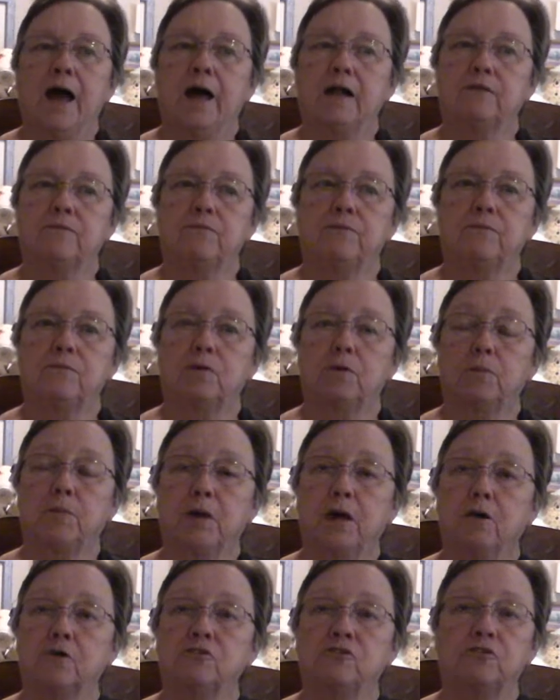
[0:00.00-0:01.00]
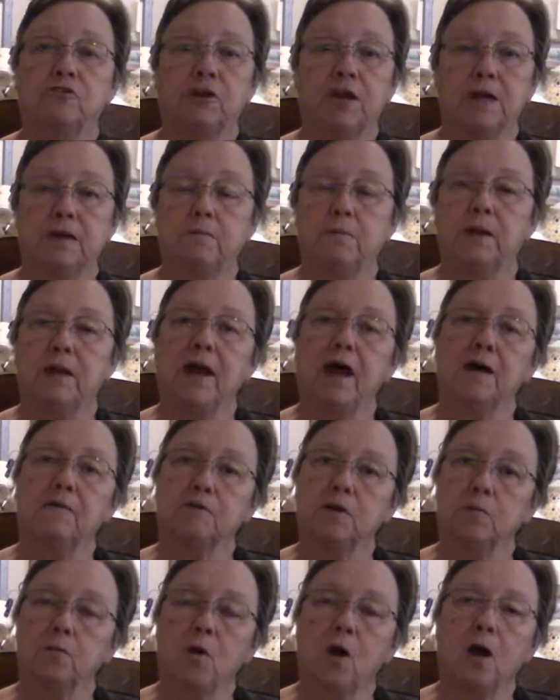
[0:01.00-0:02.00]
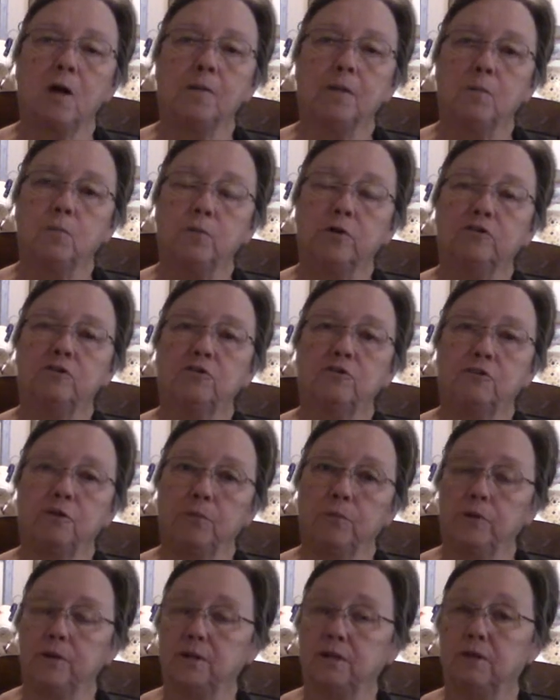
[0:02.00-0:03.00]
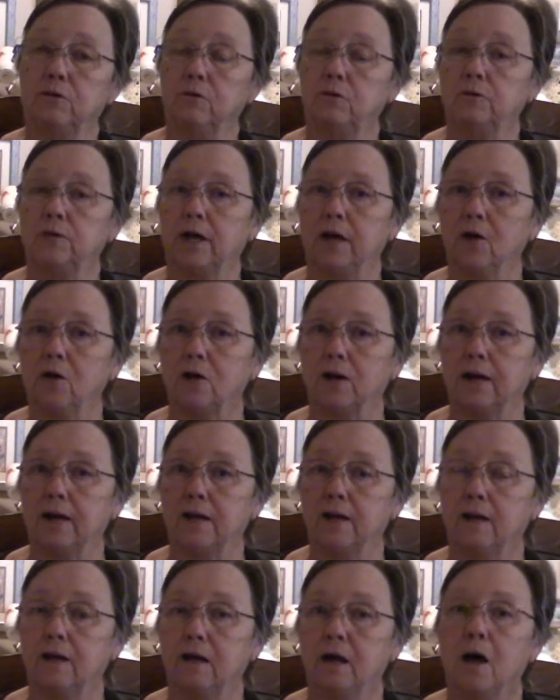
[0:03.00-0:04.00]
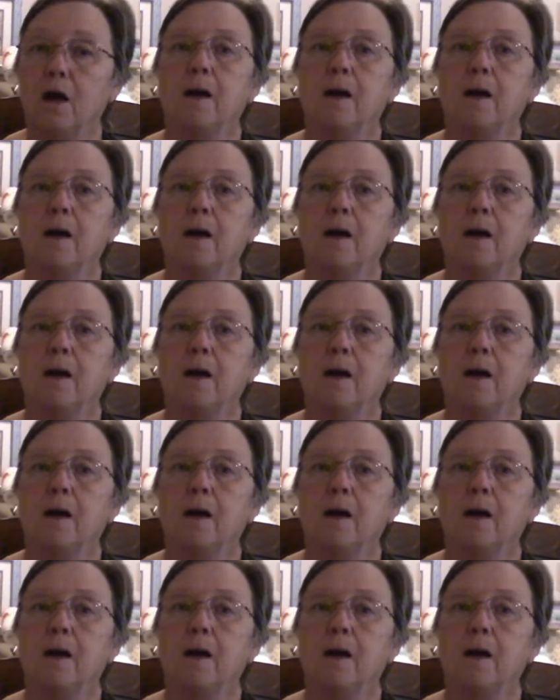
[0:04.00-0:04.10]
and because she had been having problem when she would do dairy.